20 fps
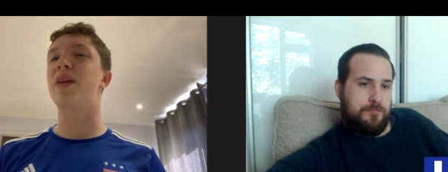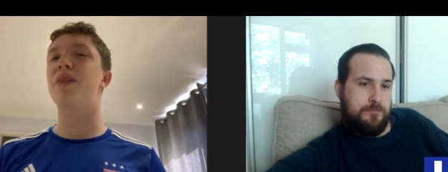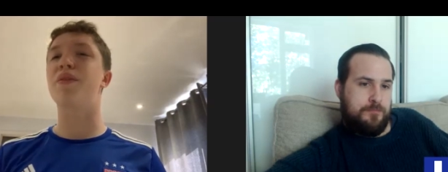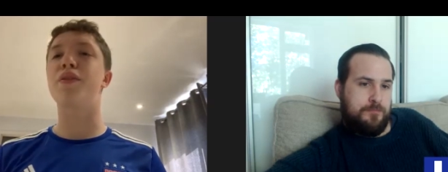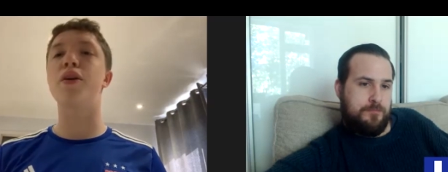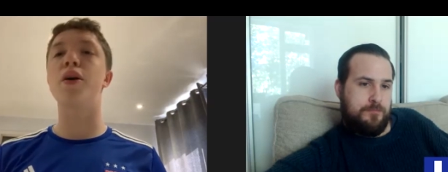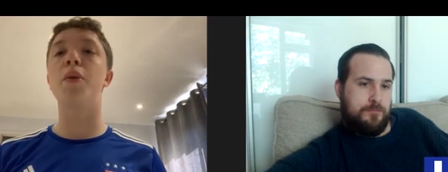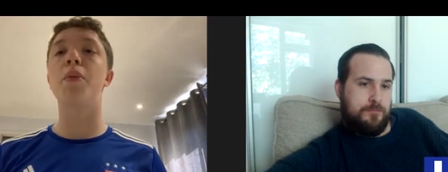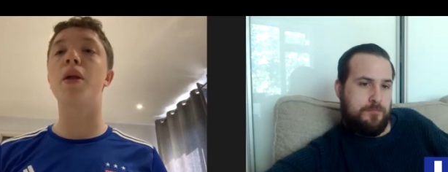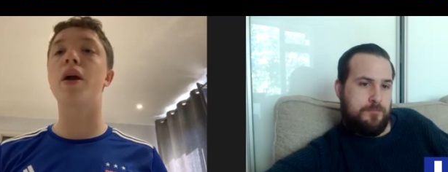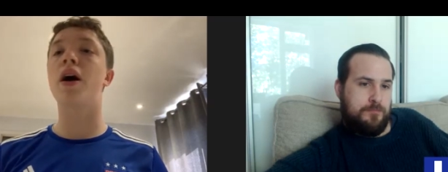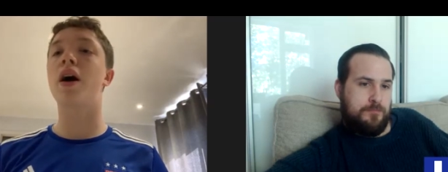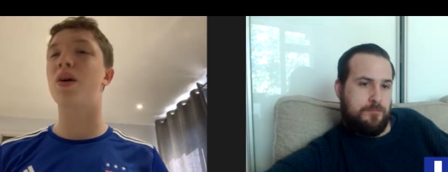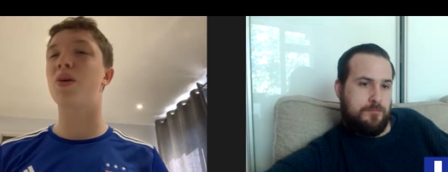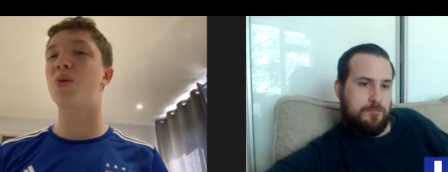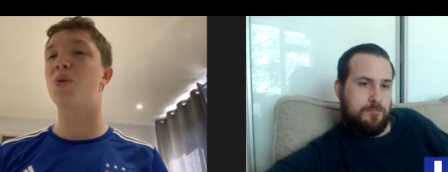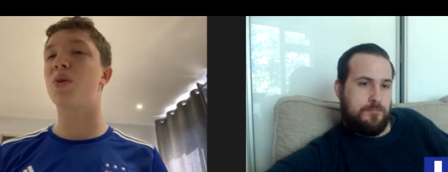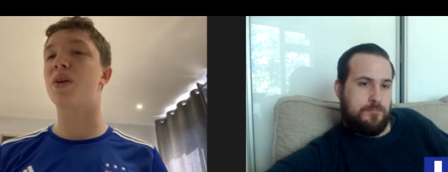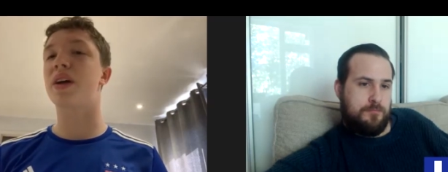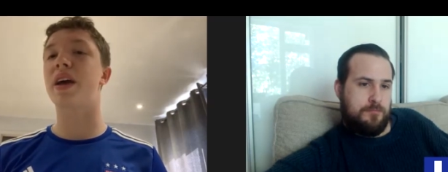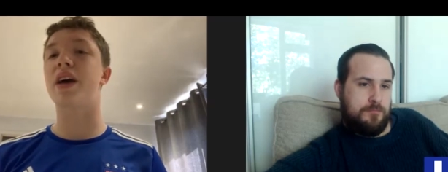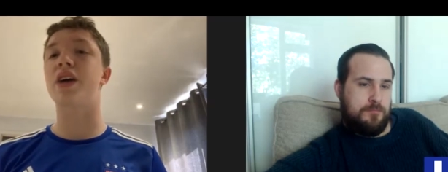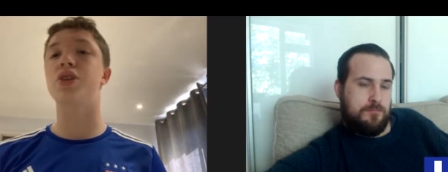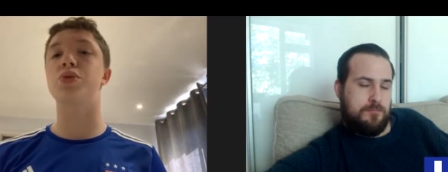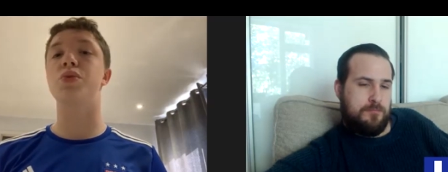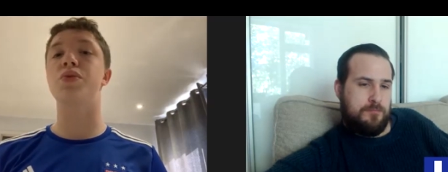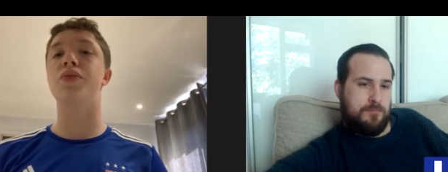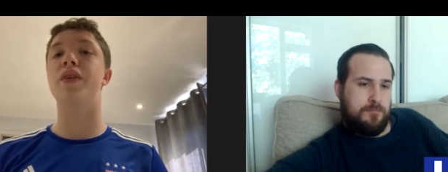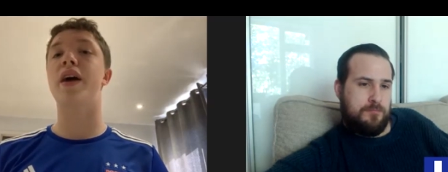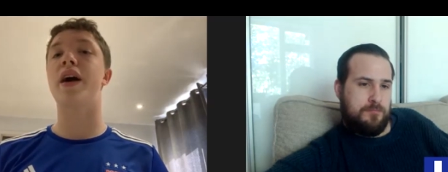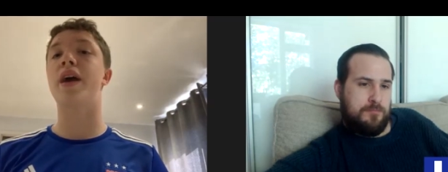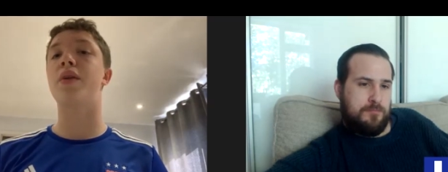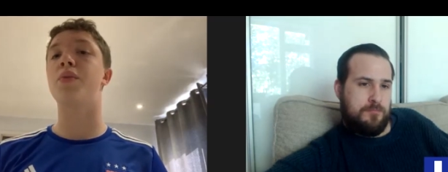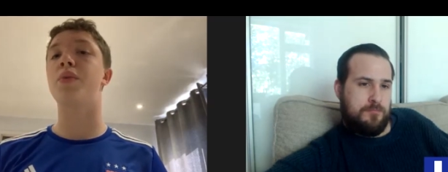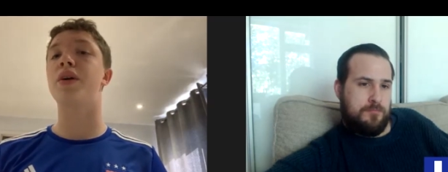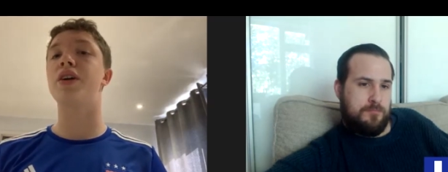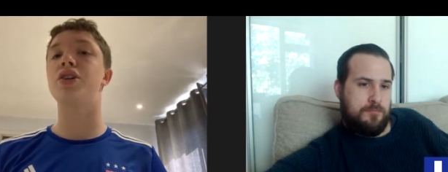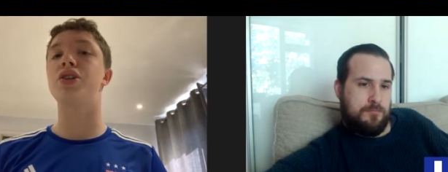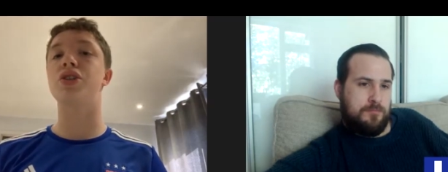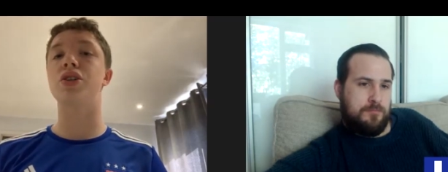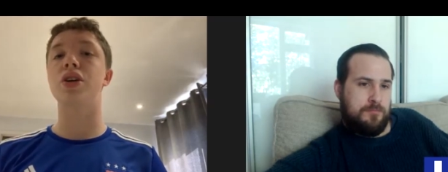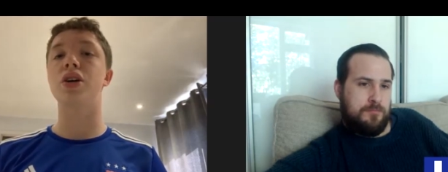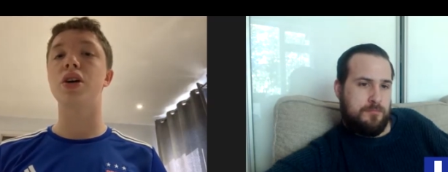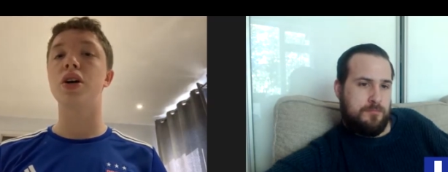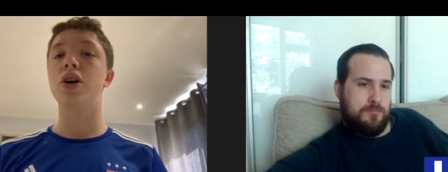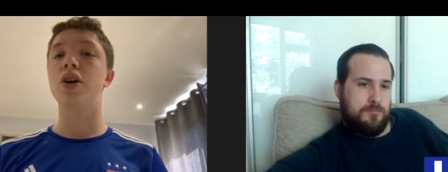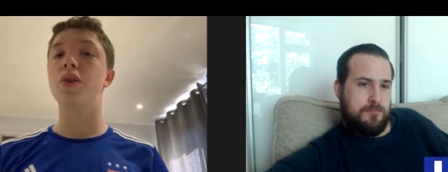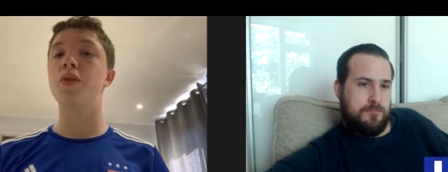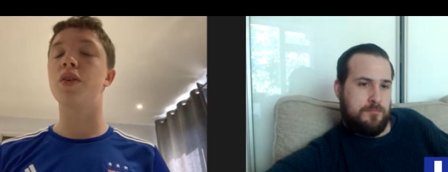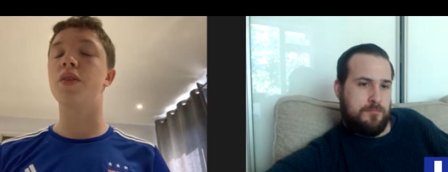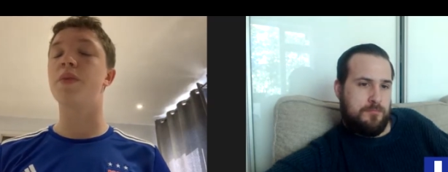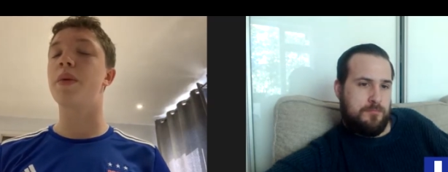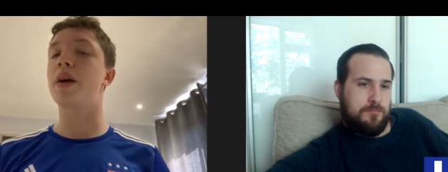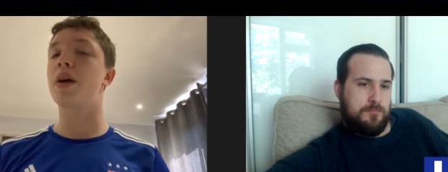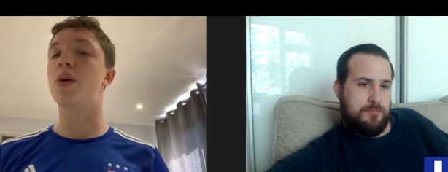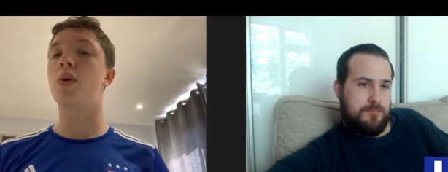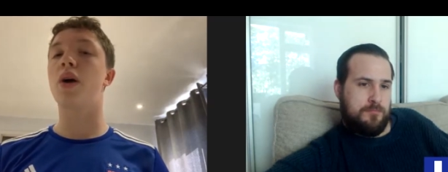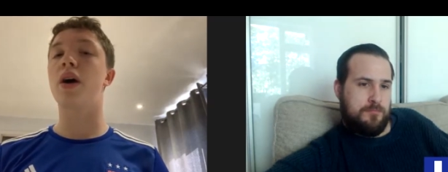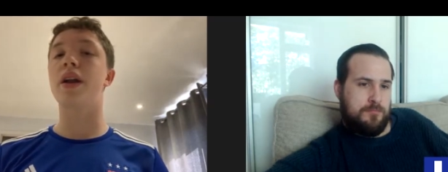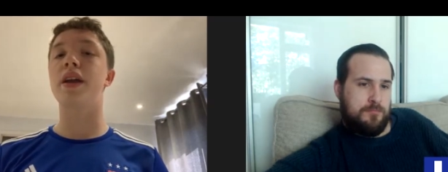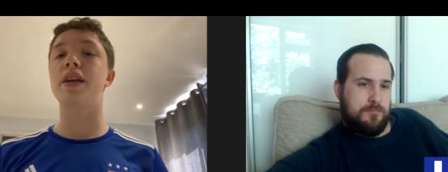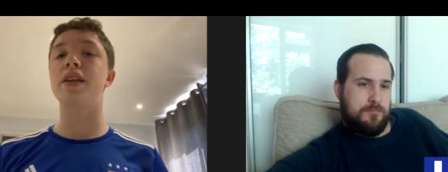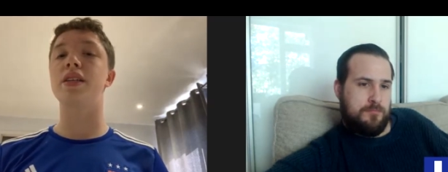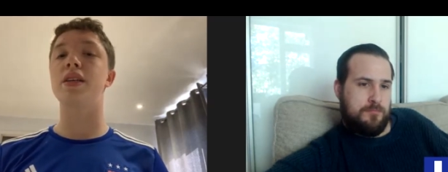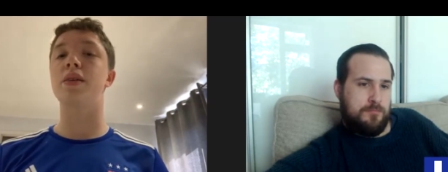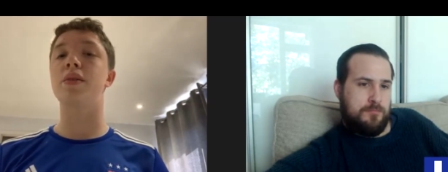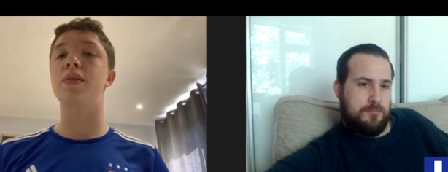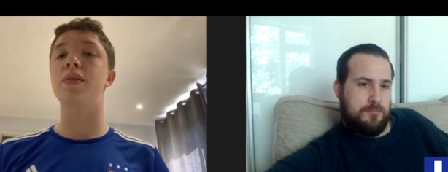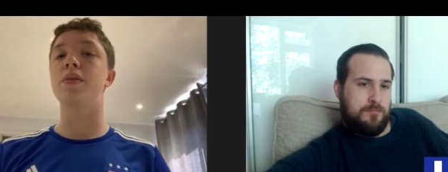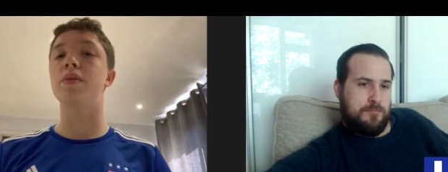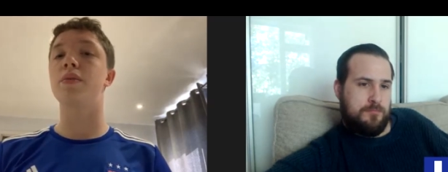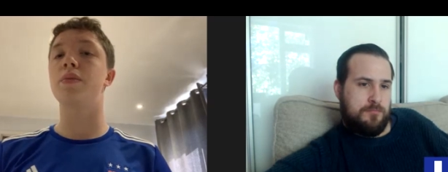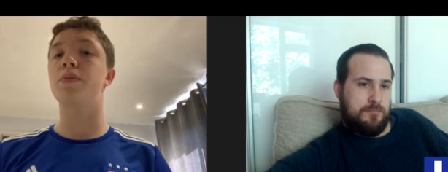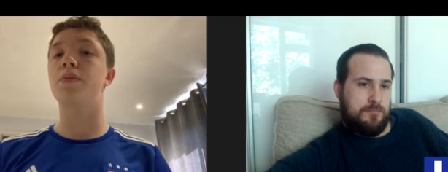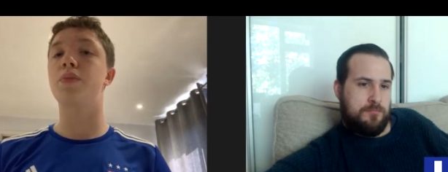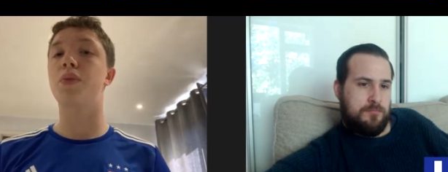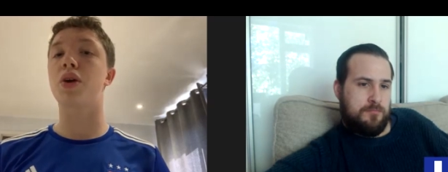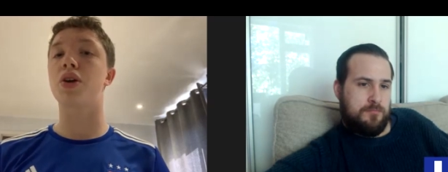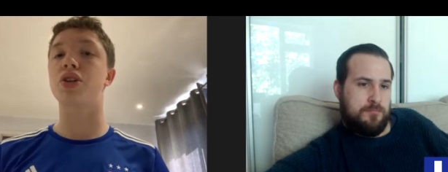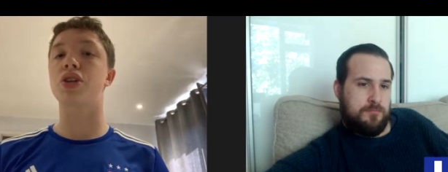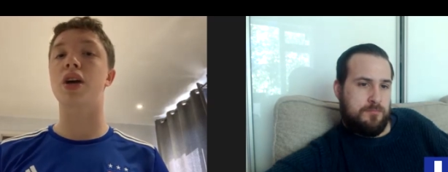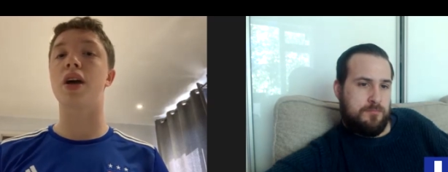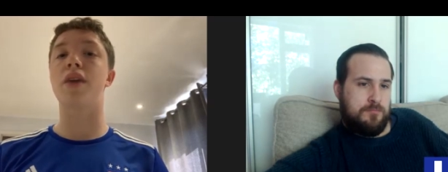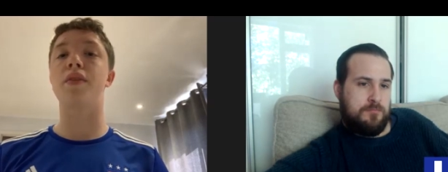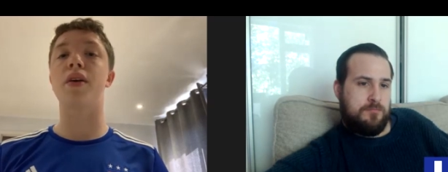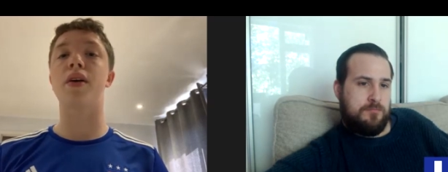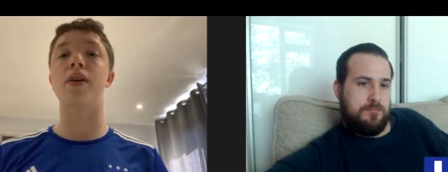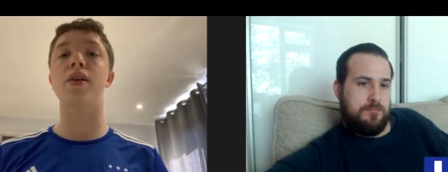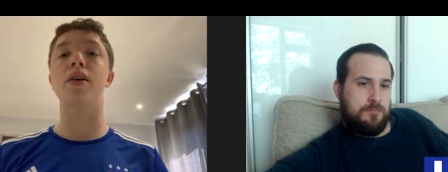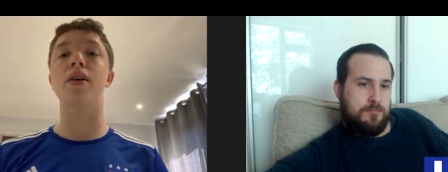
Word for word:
Speaker 1: a footballer or a casual fan, which would have been quite an easy brush over.